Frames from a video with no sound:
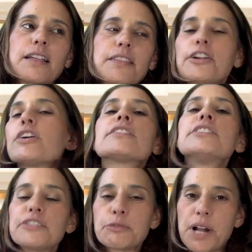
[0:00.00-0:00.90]
There are
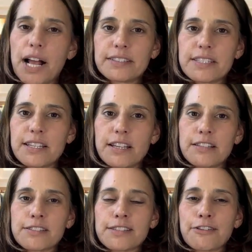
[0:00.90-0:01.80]
different
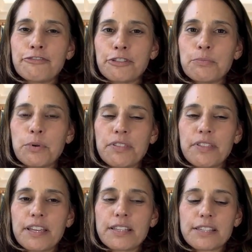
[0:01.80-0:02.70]
practices for both of
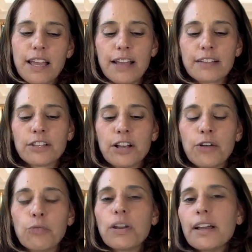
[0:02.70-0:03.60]
these. And
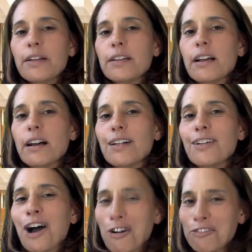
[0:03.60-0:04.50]
what I
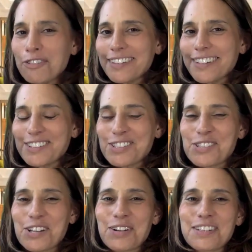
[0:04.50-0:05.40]
often like to
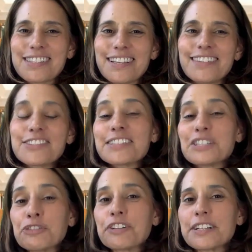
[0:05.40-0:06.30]
share is that there's a
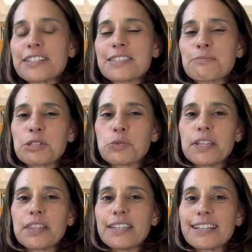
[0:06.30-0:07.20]
difference
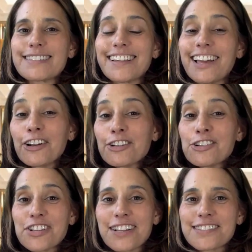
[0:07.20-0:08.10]
between things that
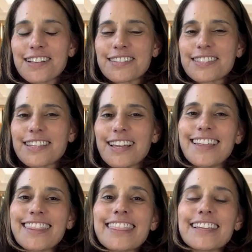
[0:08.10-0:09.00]
energize us
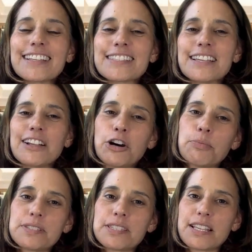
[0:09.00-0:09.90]
and things that help
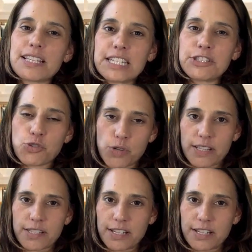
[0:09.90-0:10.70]
us de stress.